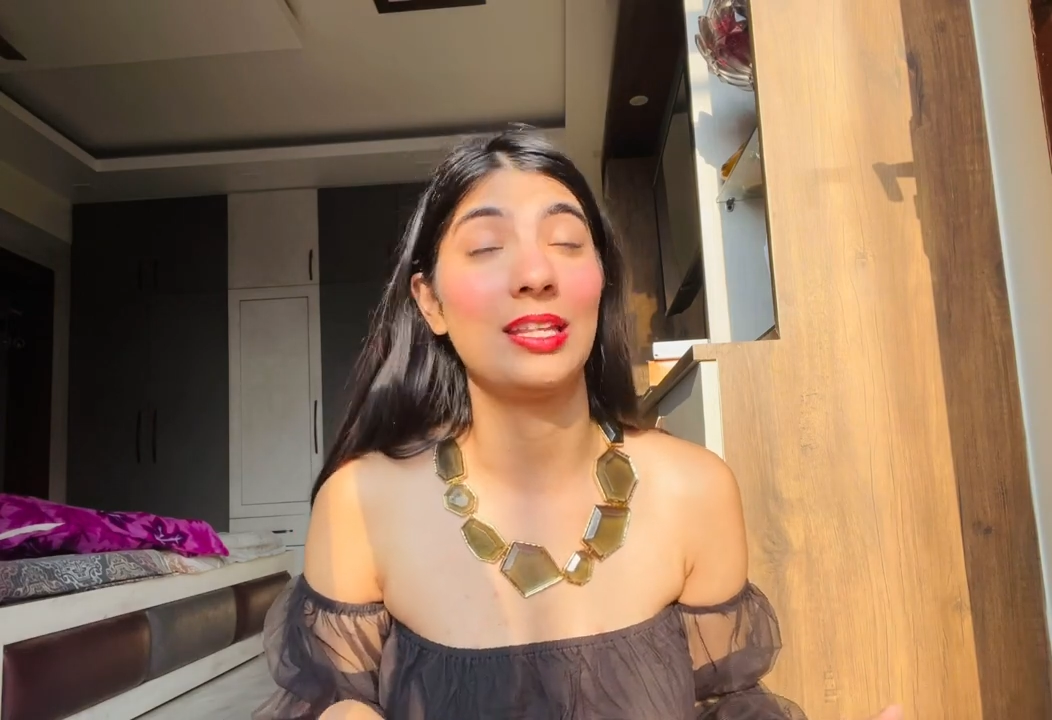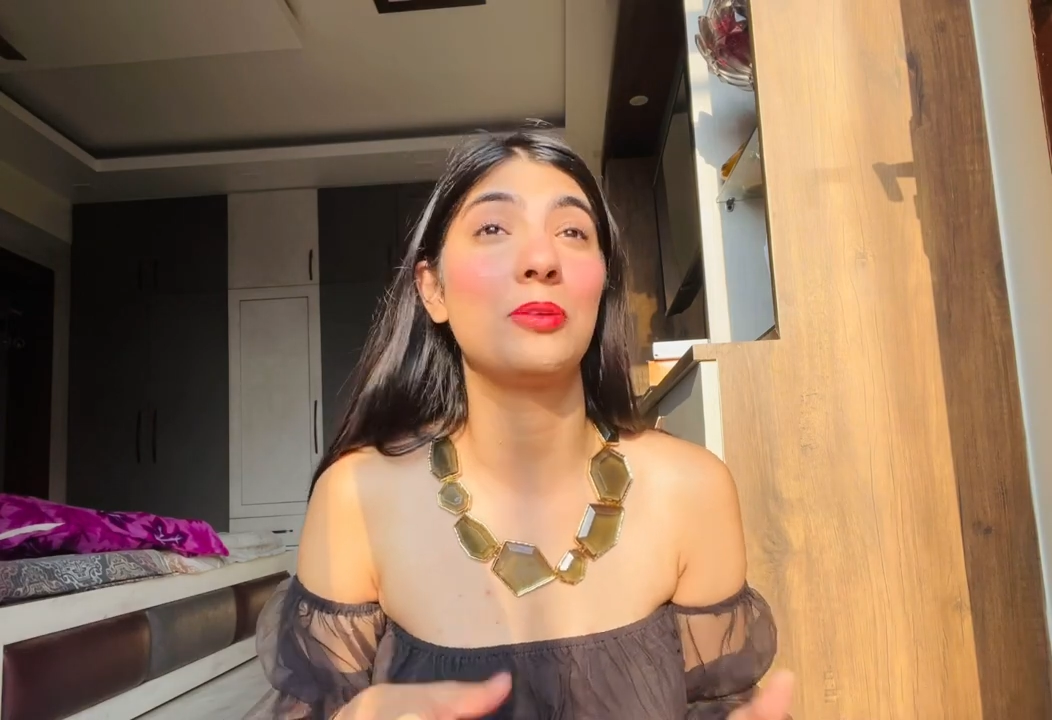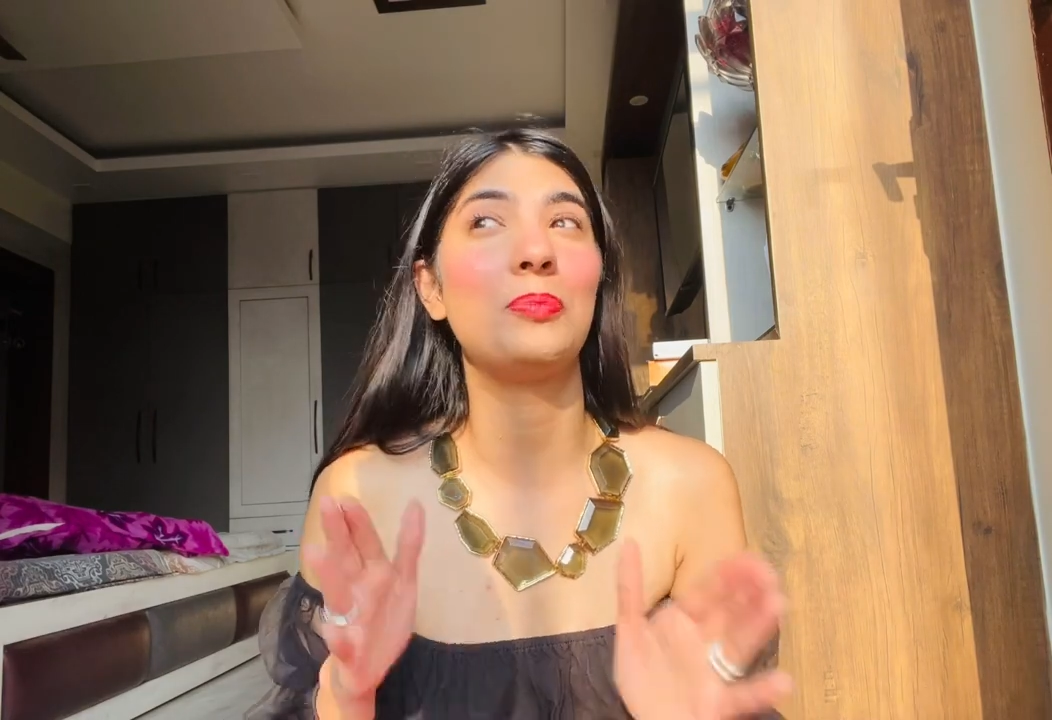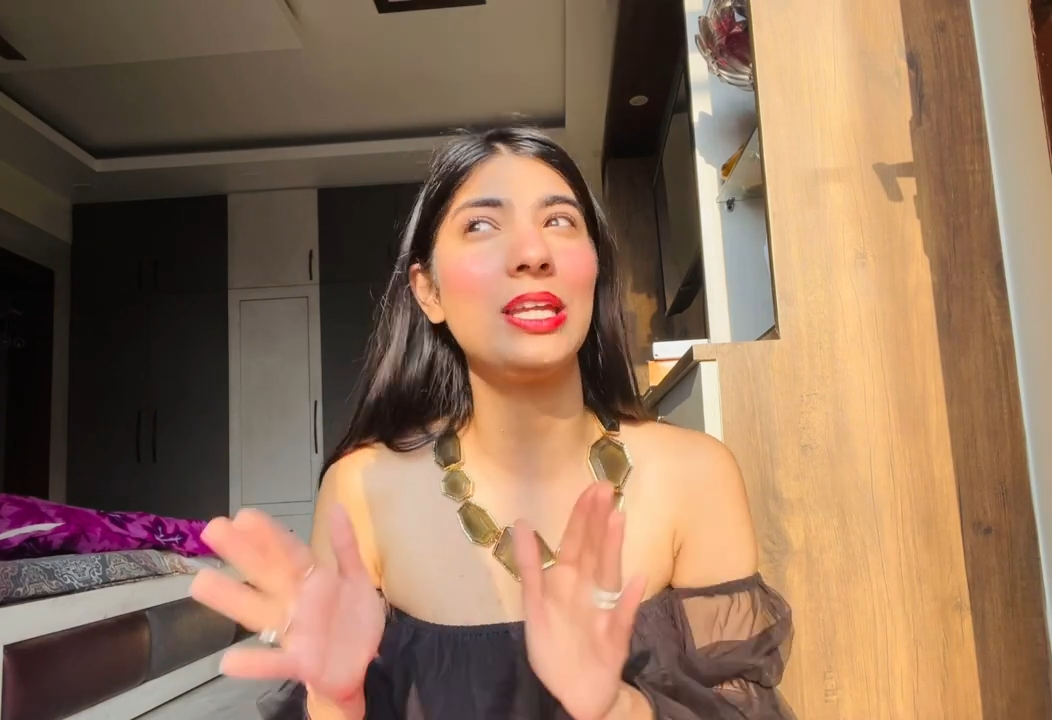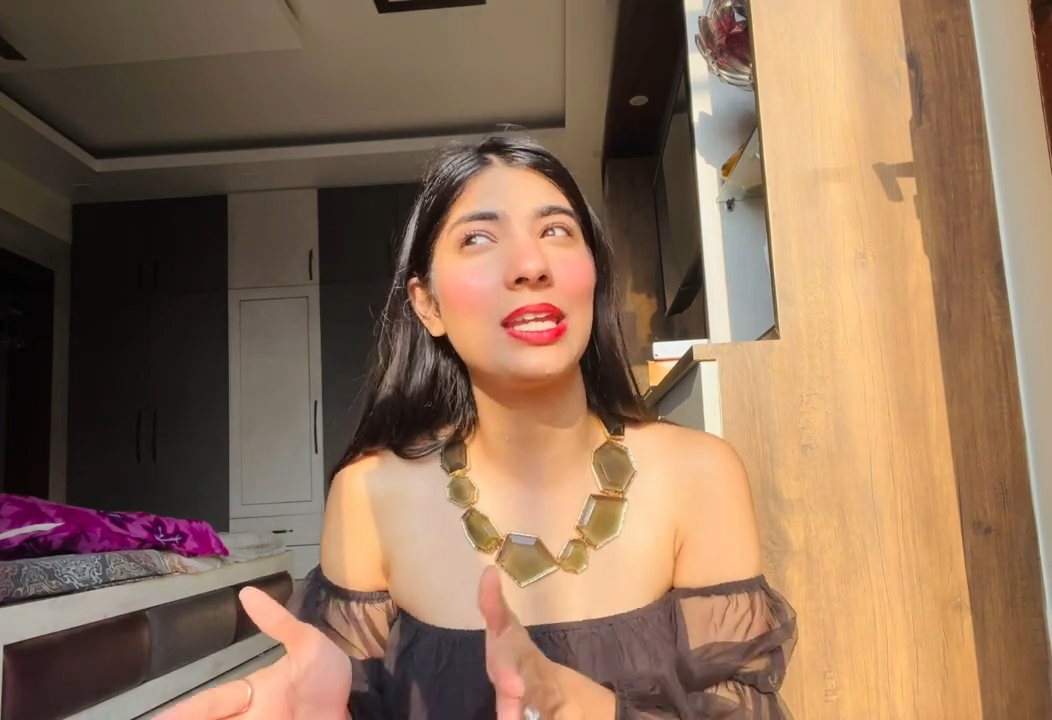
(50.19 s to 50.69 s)
the
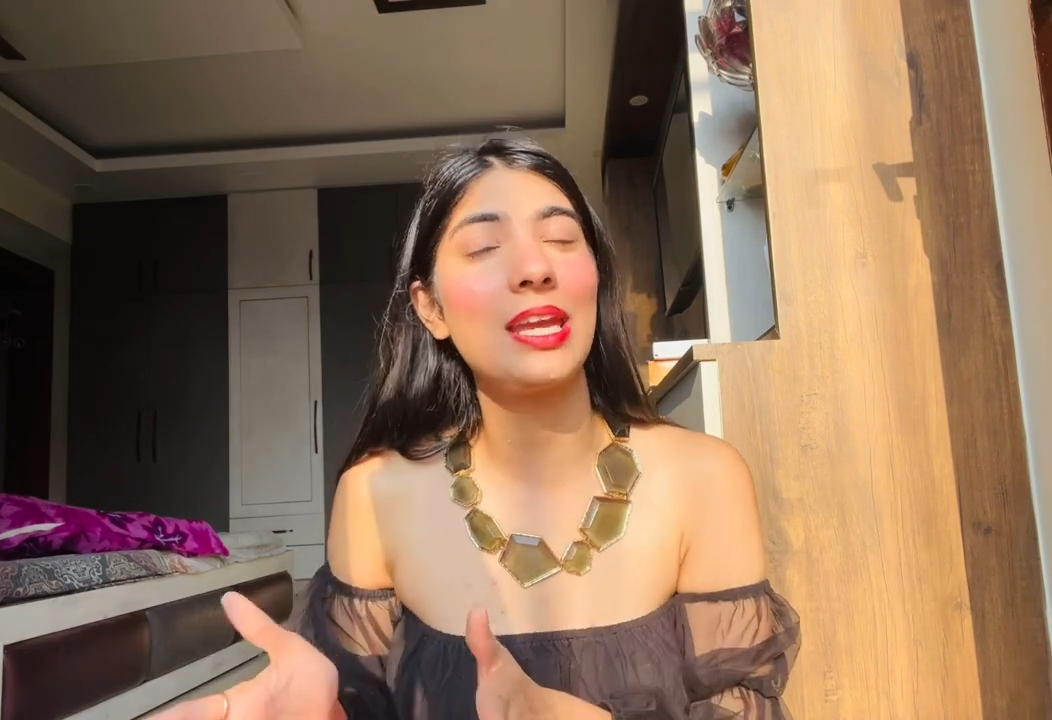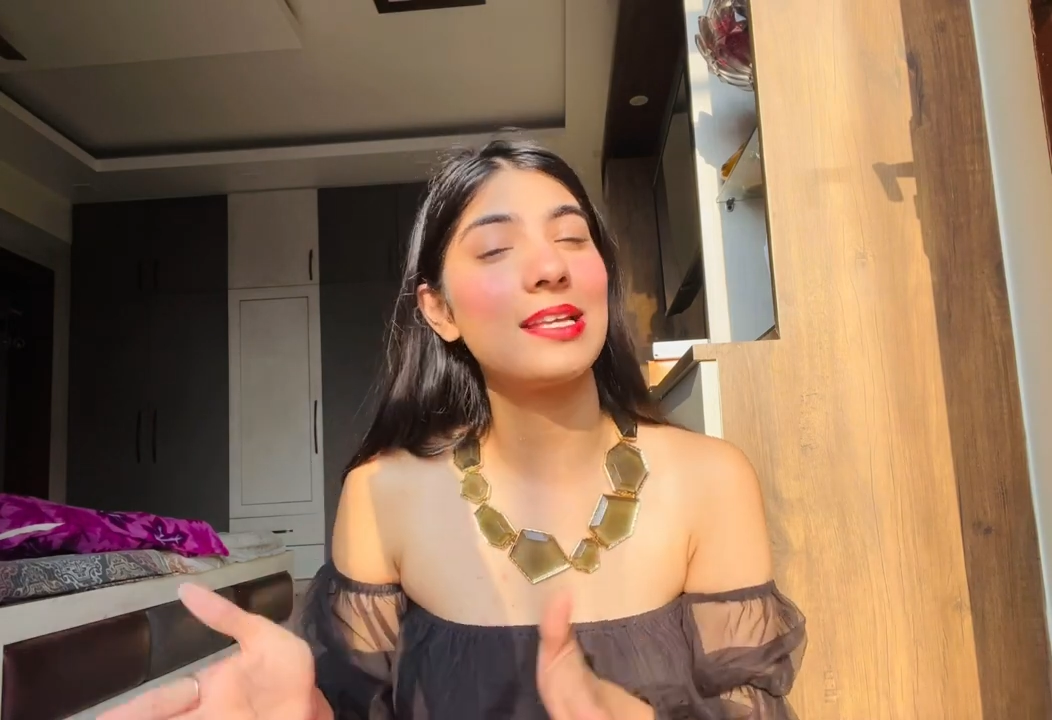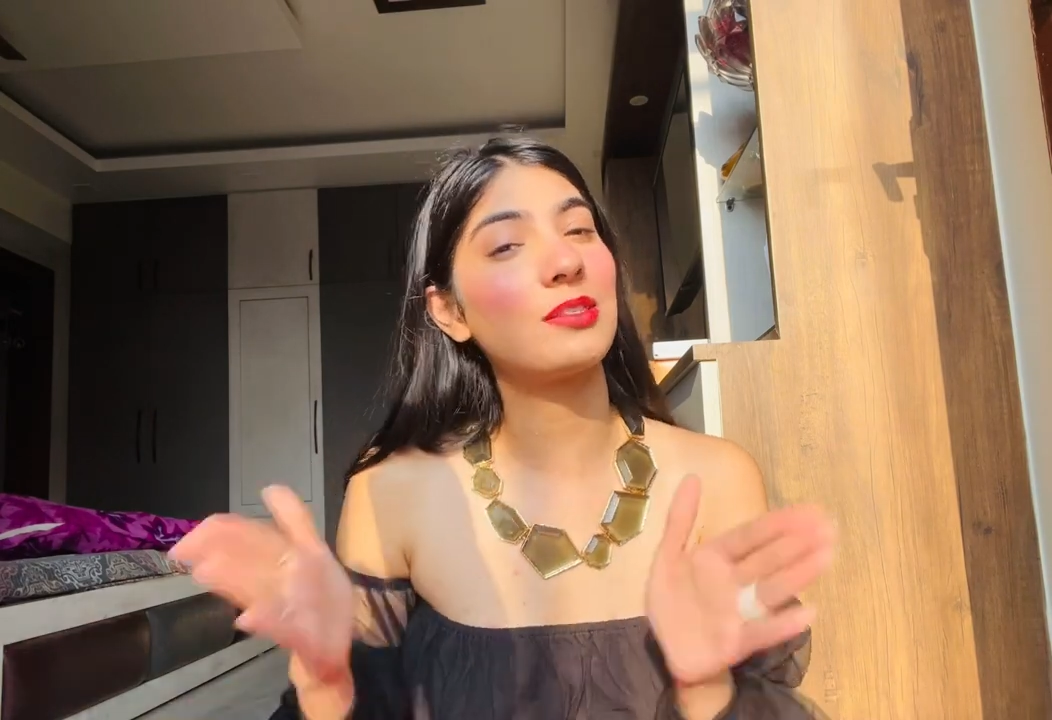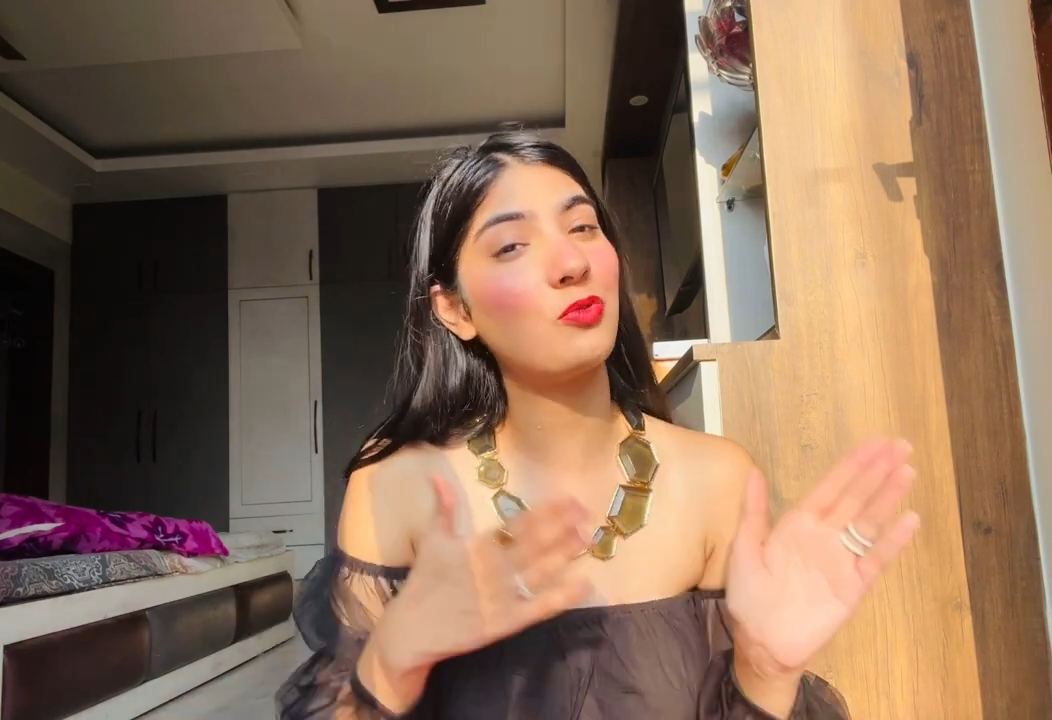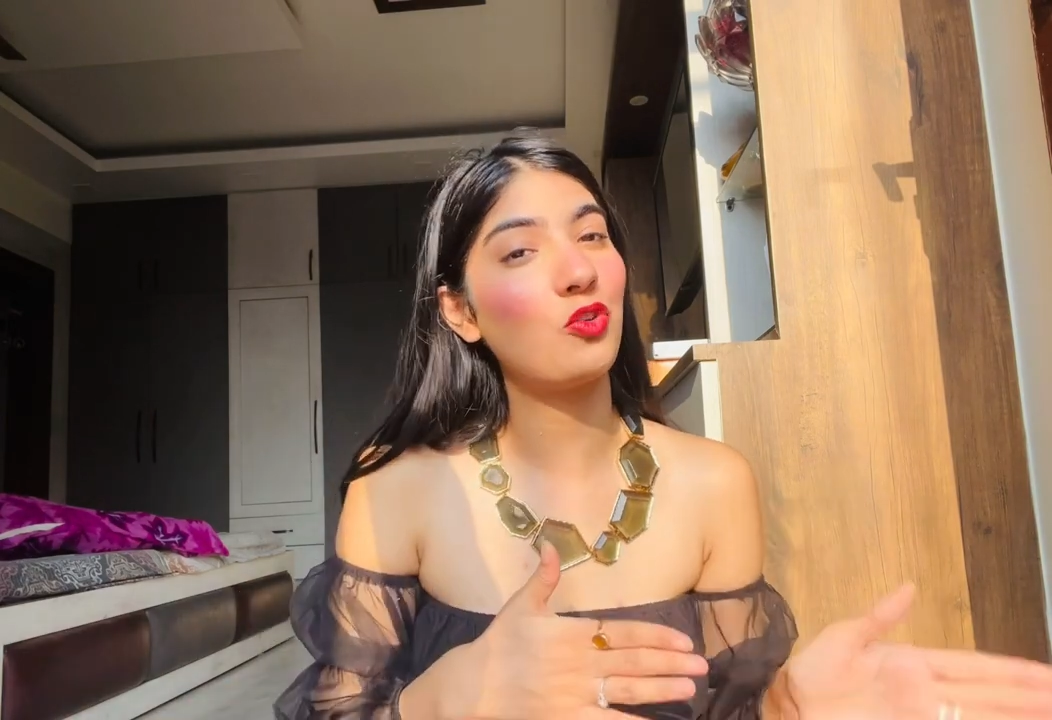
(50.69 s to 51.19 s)

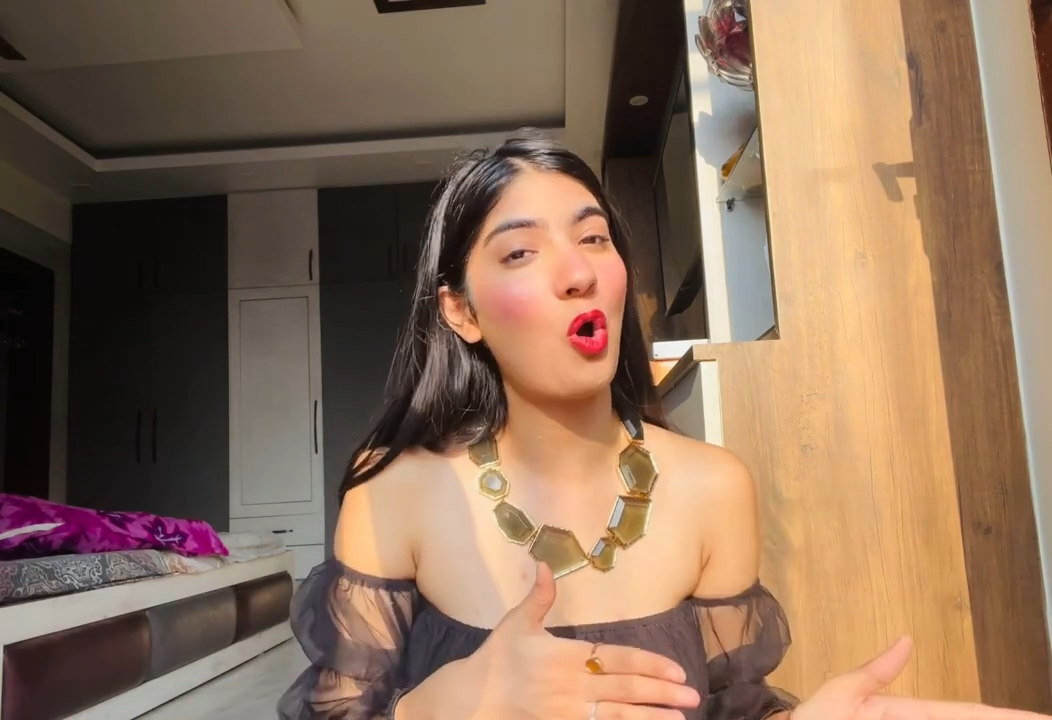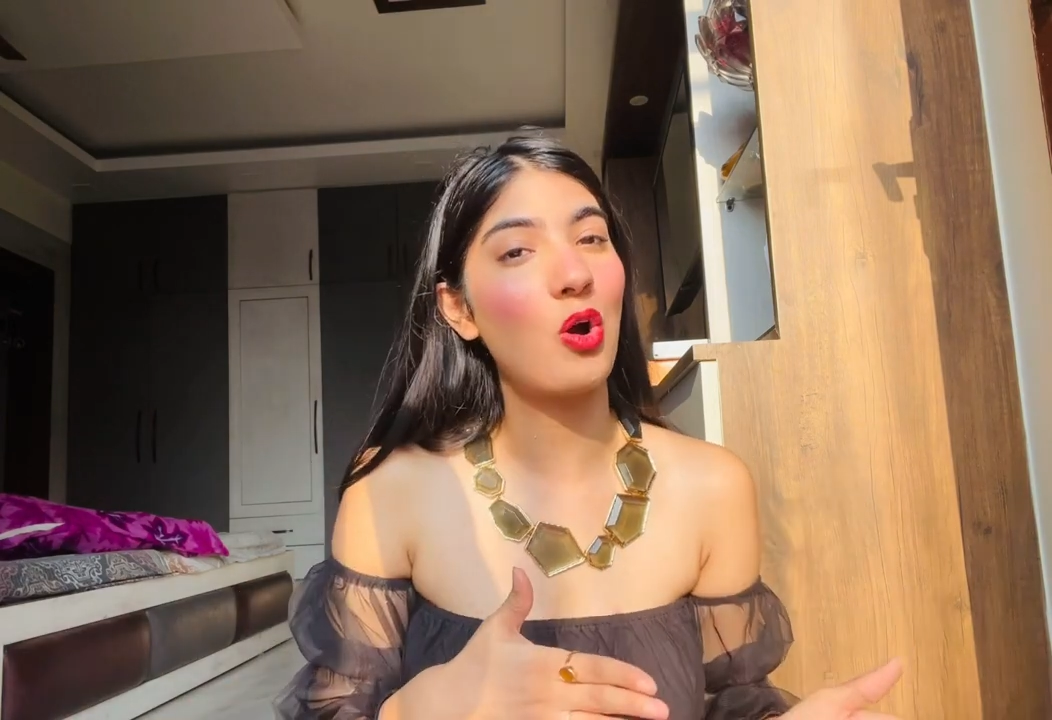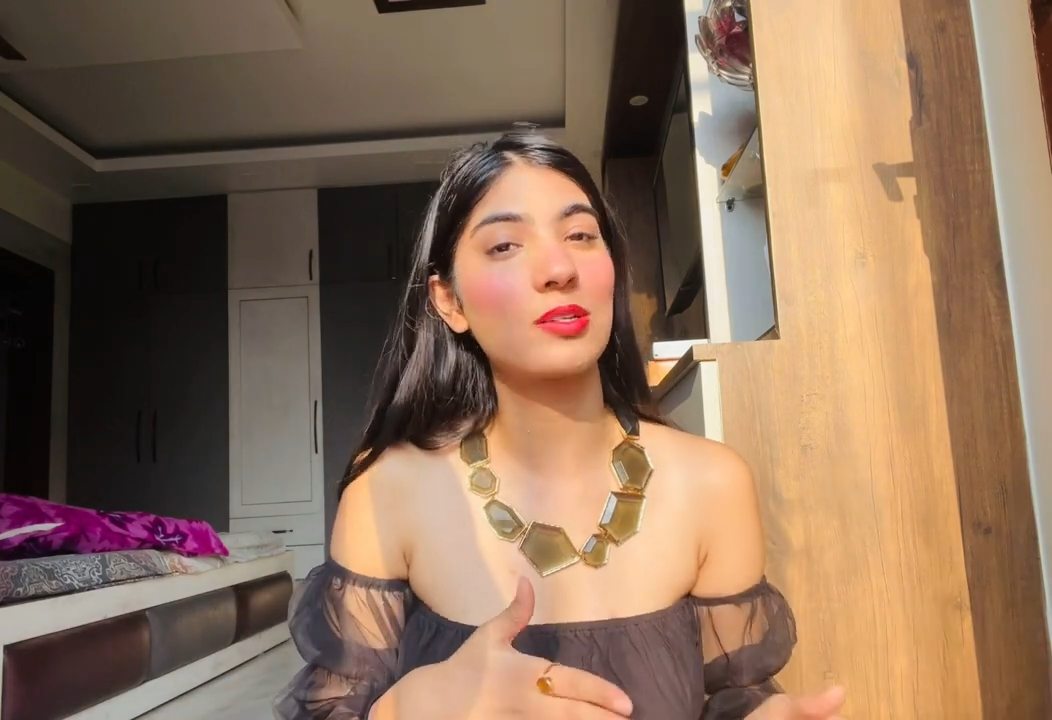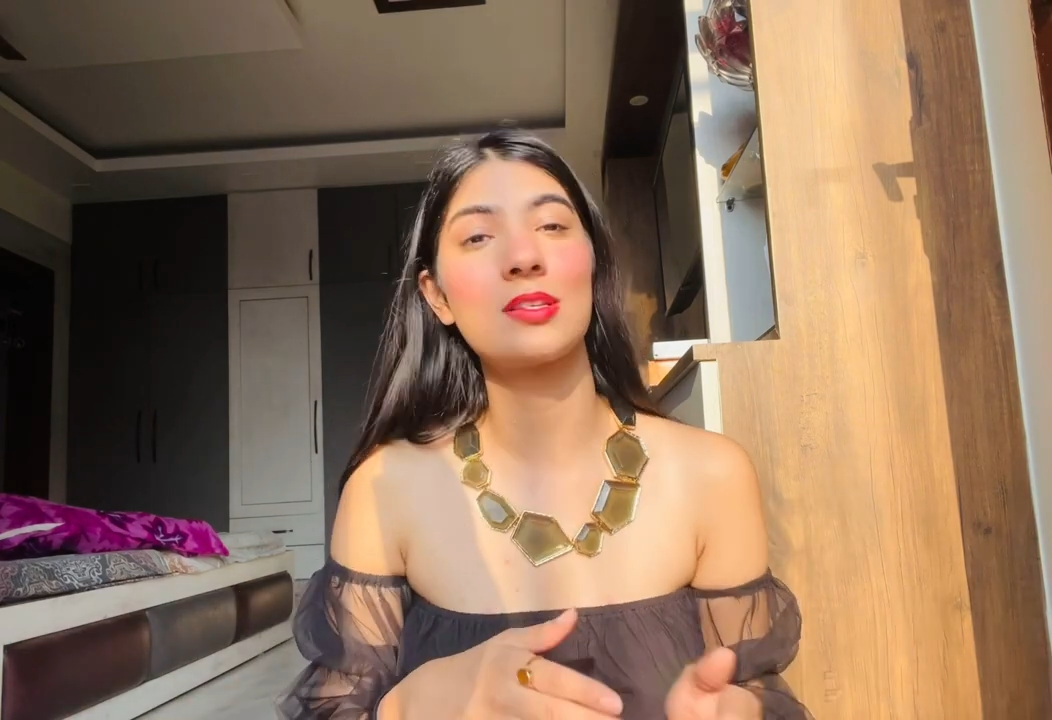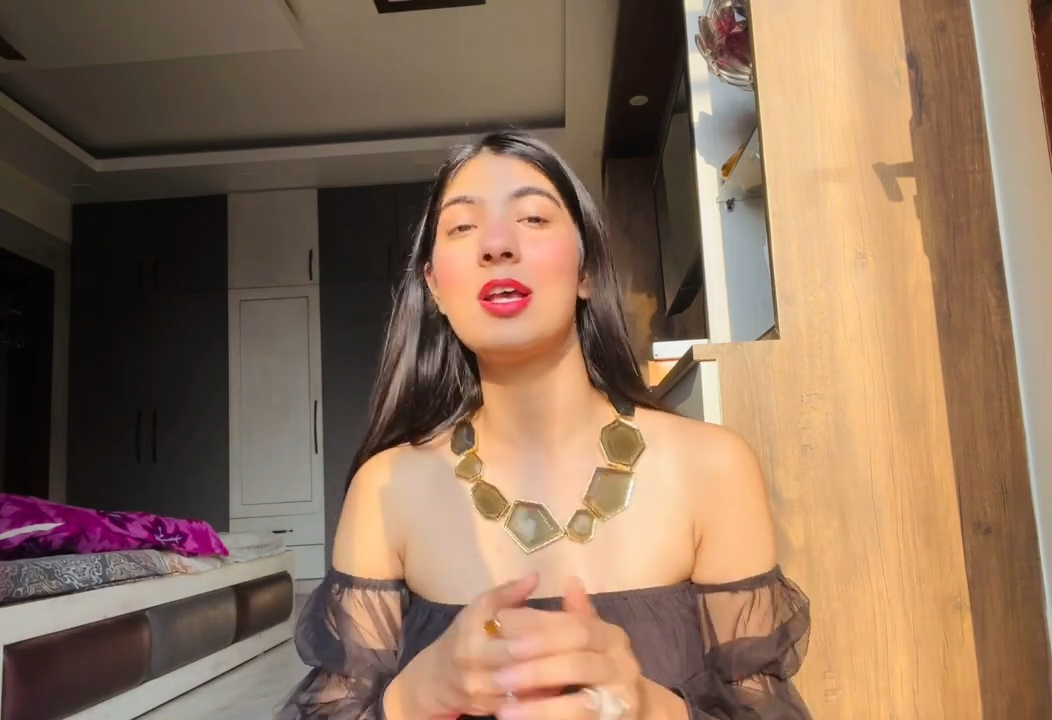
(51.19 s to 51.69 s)
BTS, the vlogs.